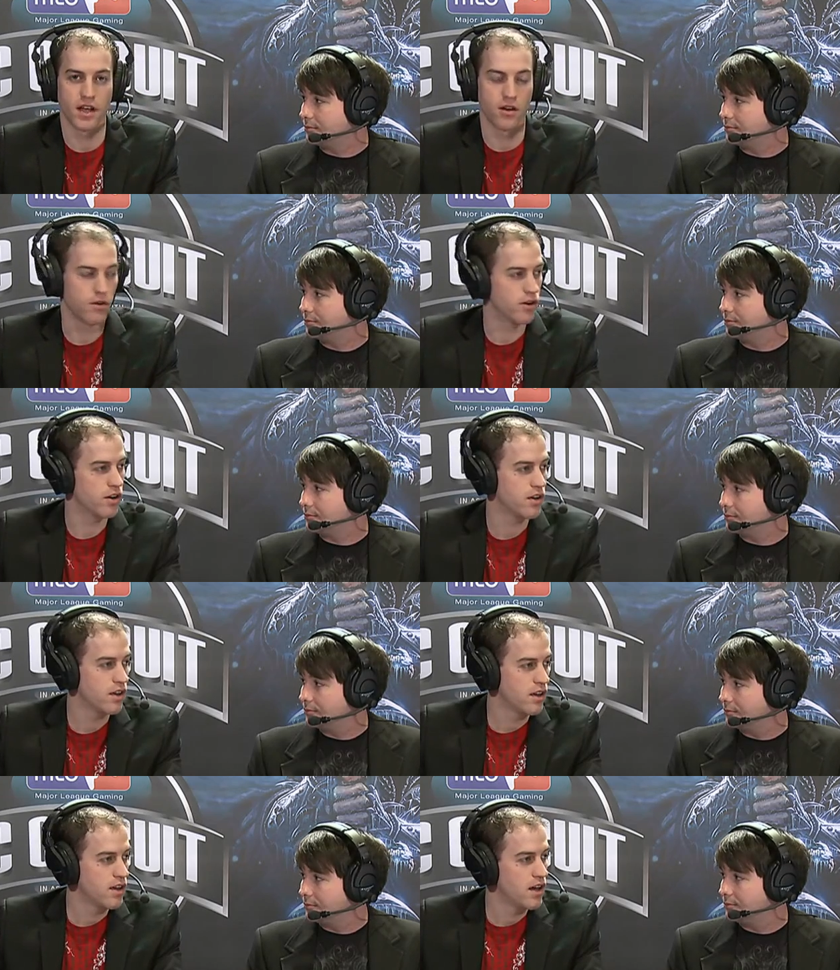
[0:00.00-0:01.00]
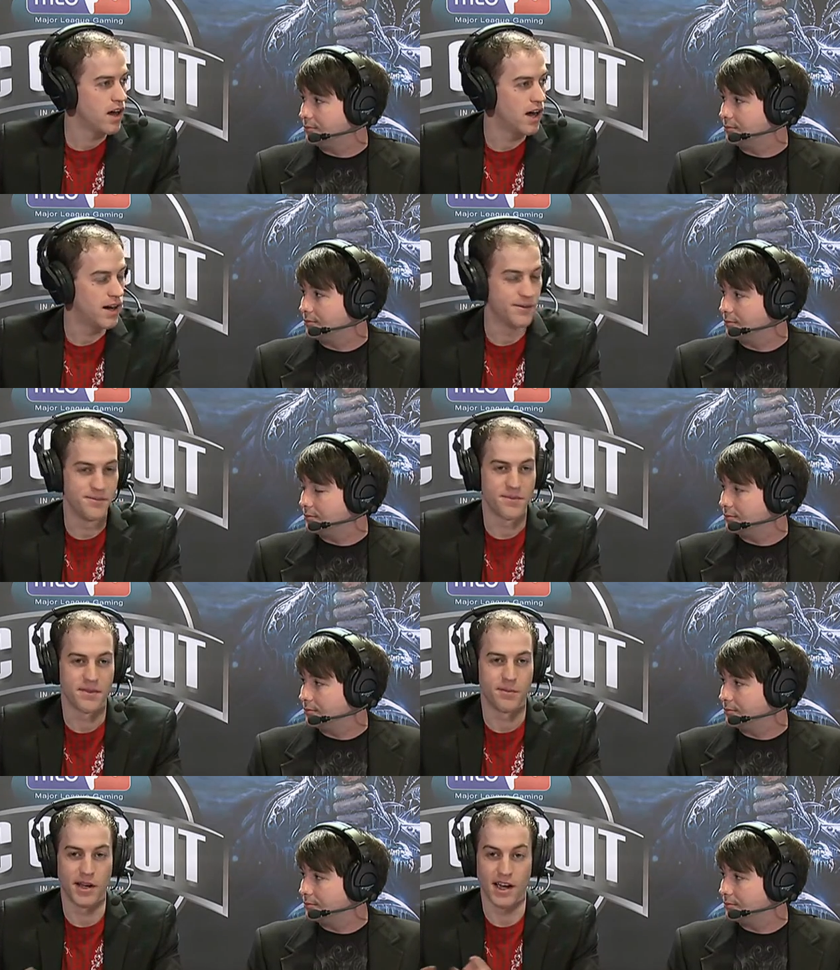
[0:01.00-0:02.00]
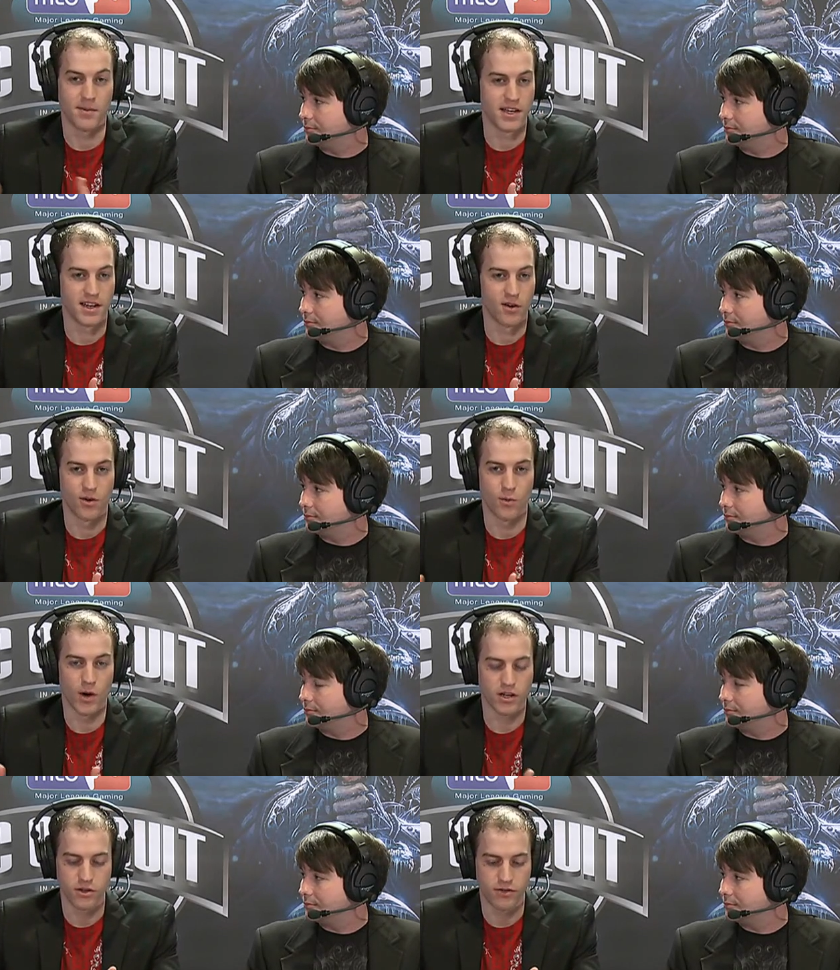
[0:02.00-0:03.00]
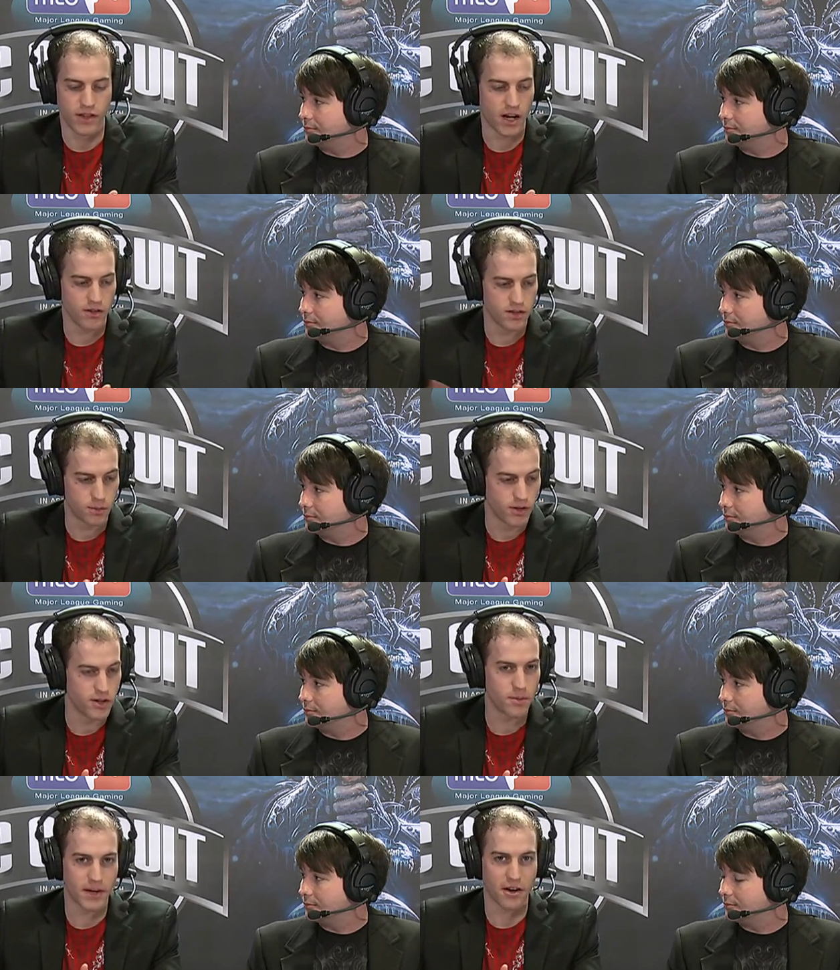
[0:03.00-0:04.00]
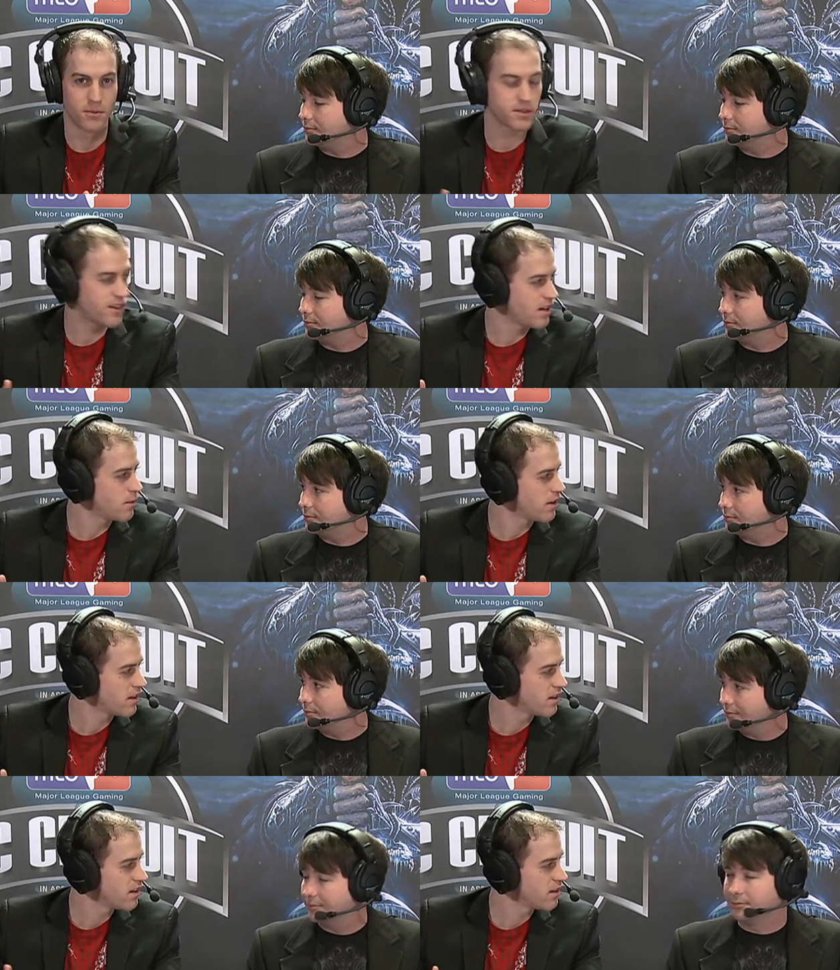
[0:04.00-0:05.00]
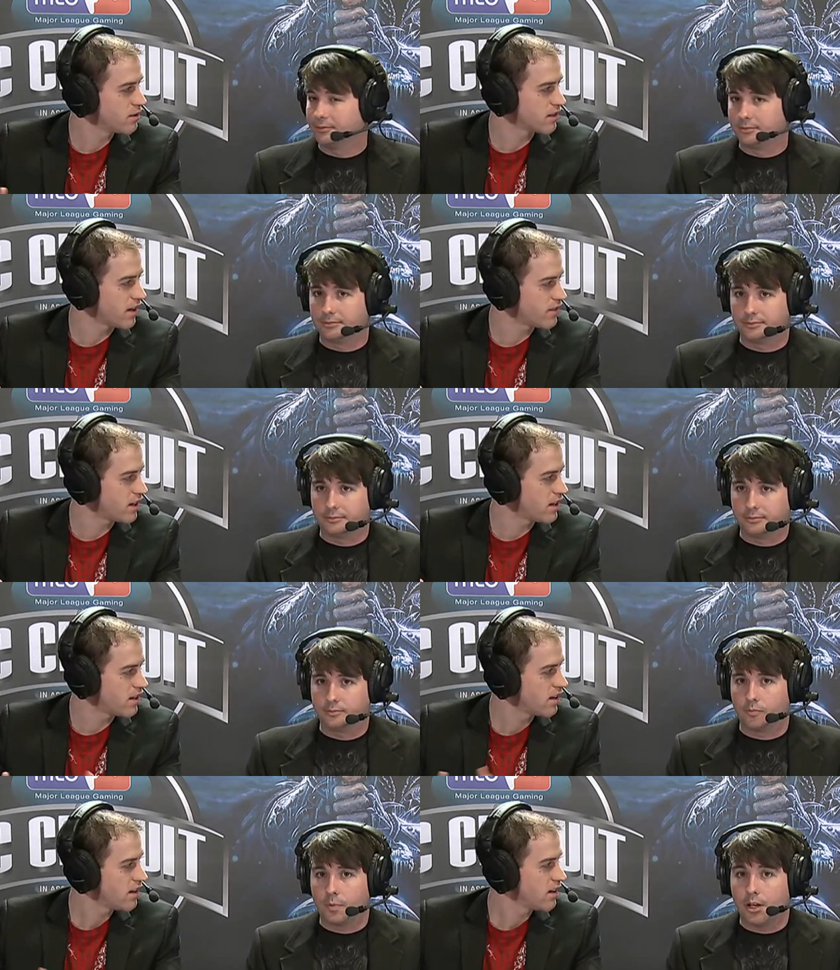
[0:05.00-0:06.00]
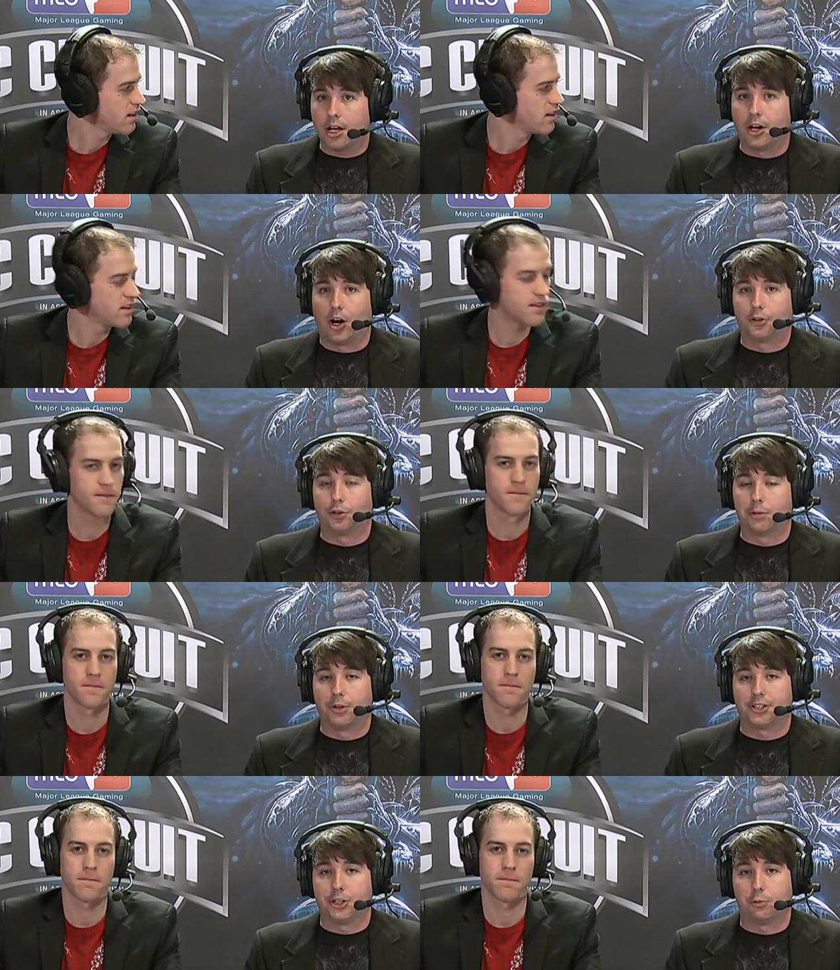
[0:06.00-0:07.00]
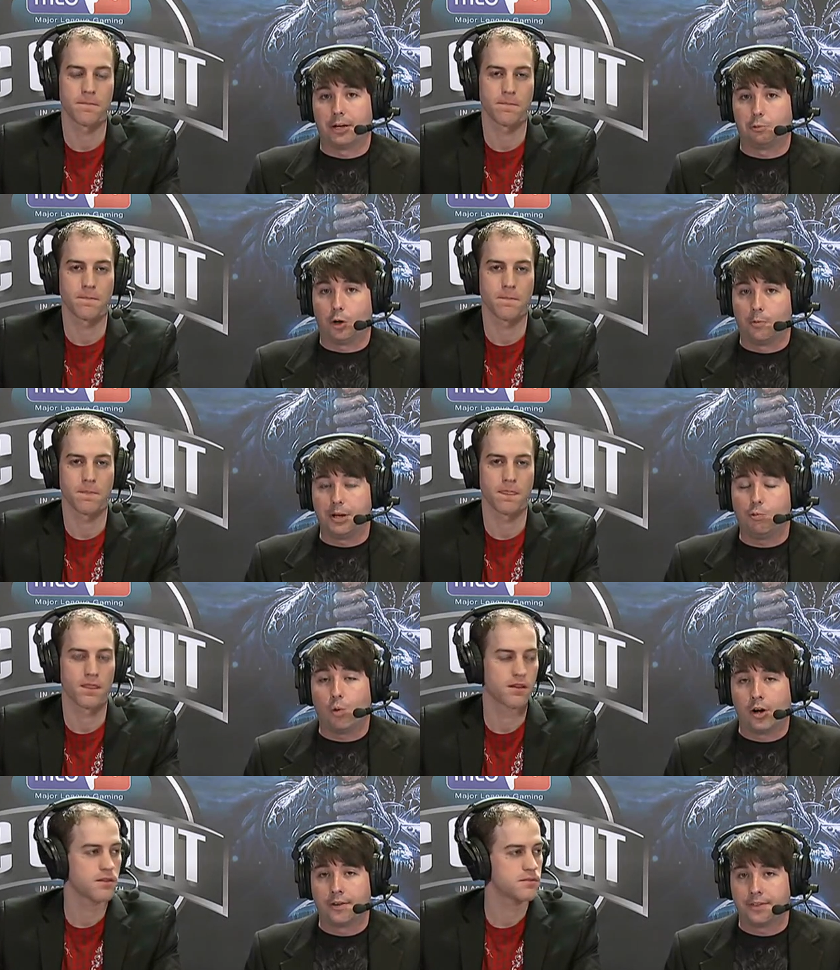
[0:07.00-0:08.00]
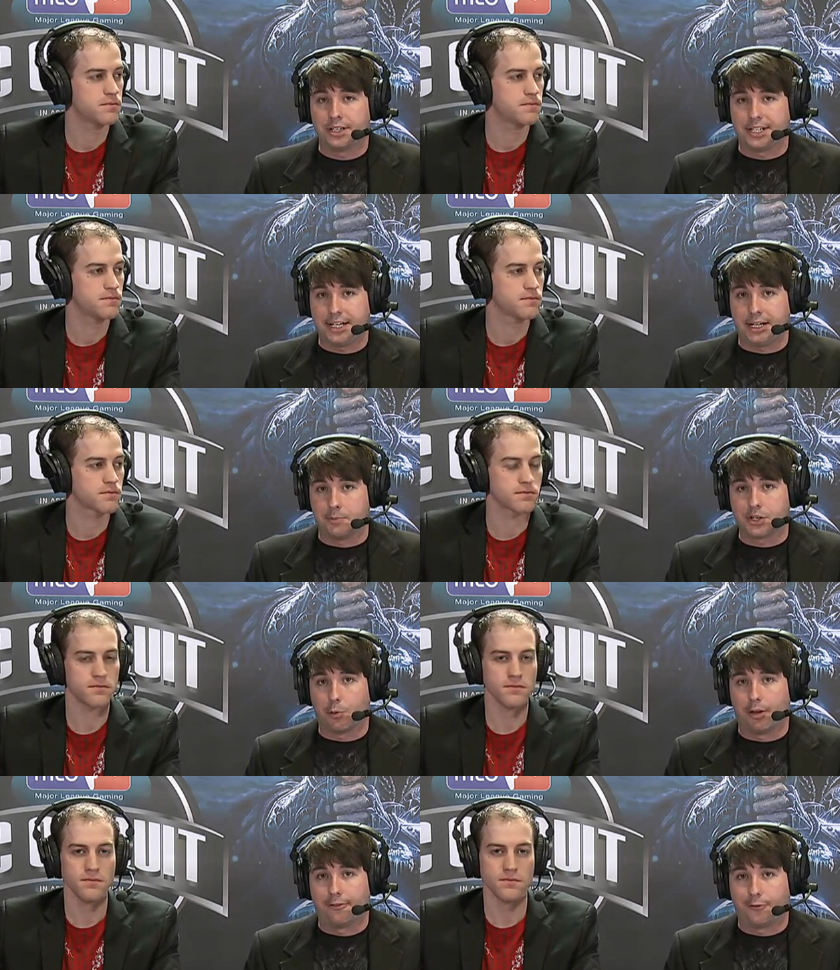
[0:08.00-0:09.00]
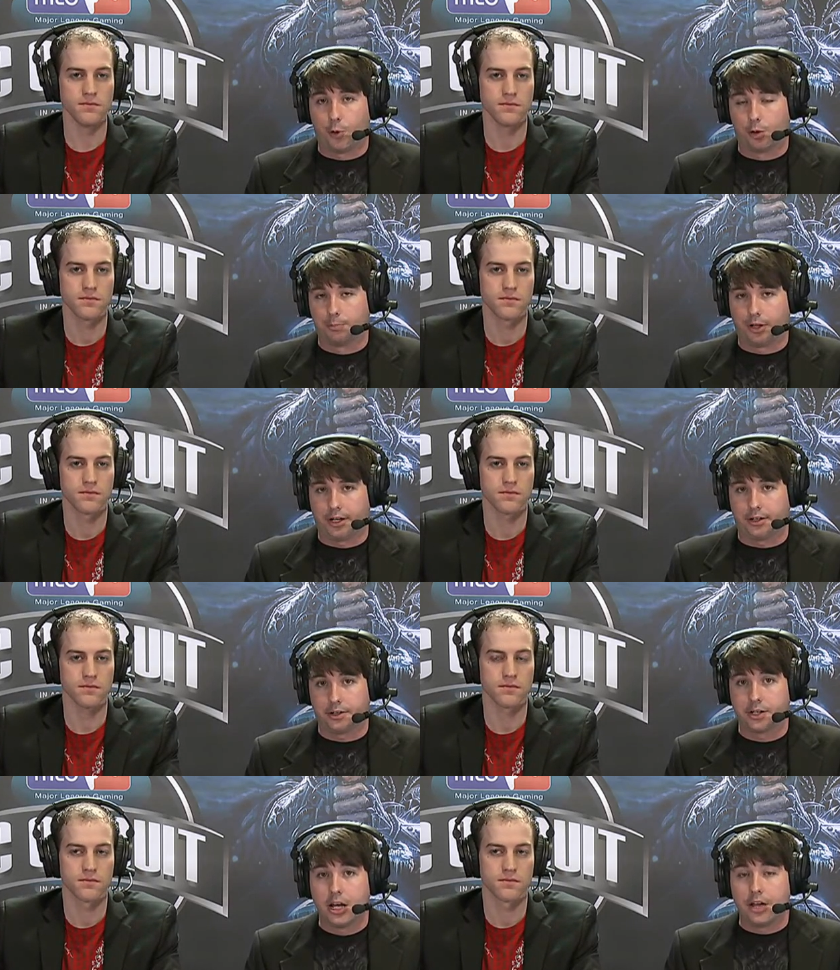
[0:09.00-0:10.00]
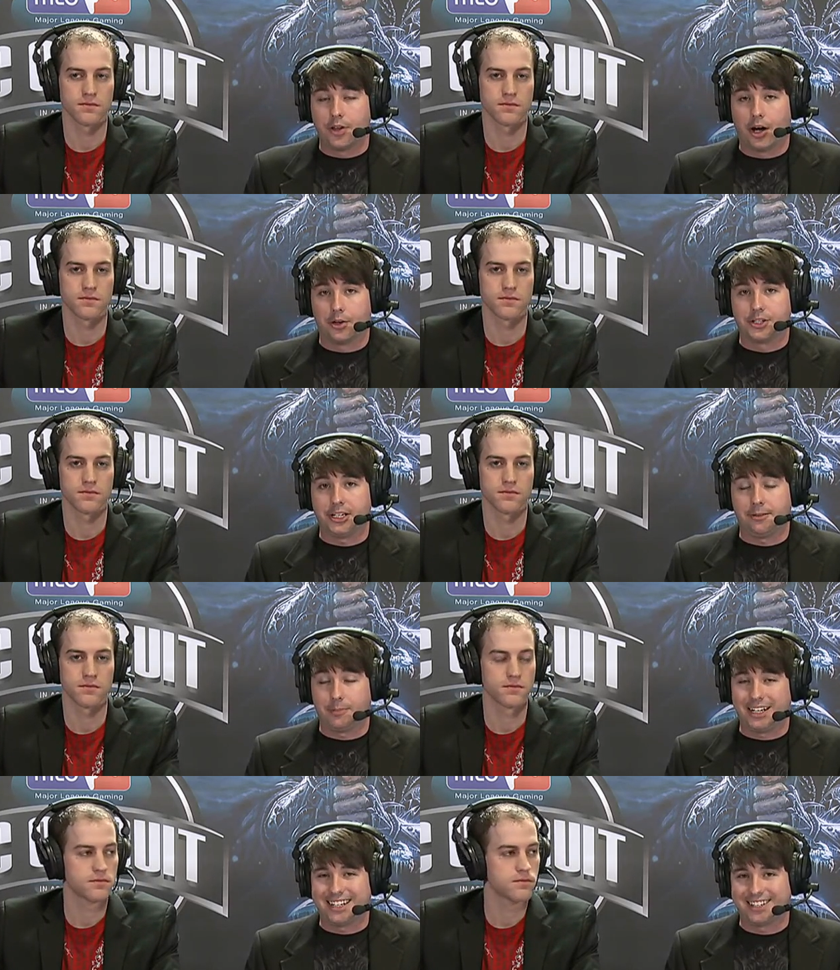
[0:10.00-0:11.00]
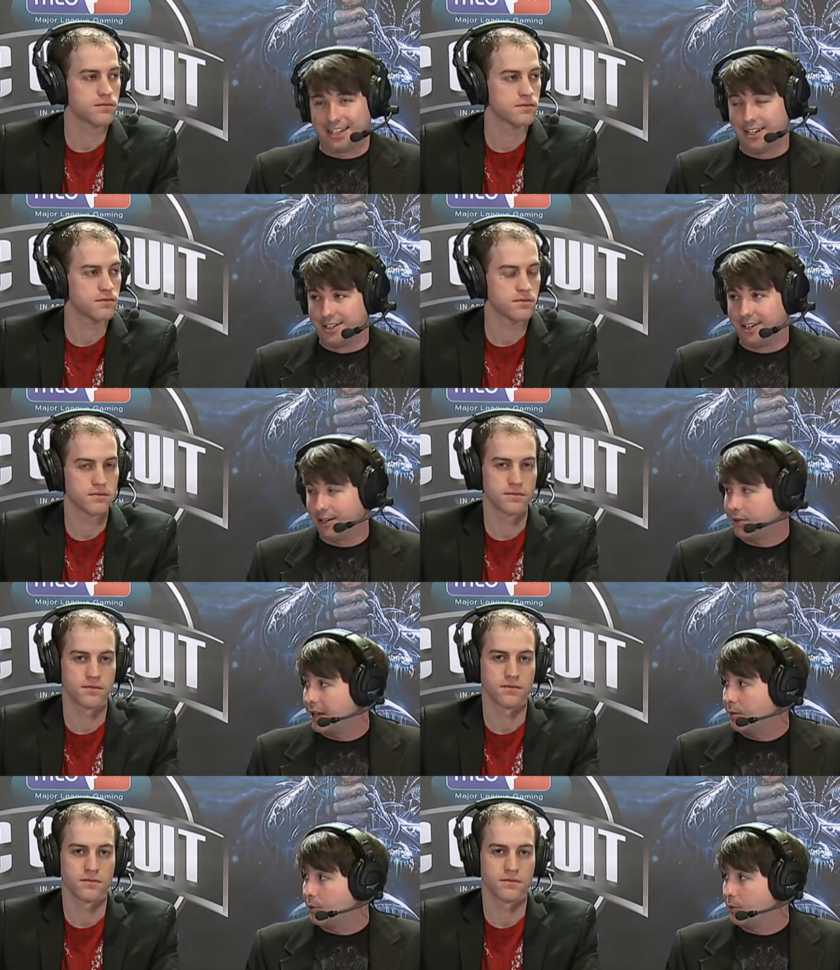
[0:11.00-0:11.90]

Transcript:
Speaker 1: it over. Um, but I mean, what could you fill out at this point? You can pick almost anyone who's left in it
Speaker 2: and also Complexity Red will be one of the teams with four players, the other team being Skeegee, that,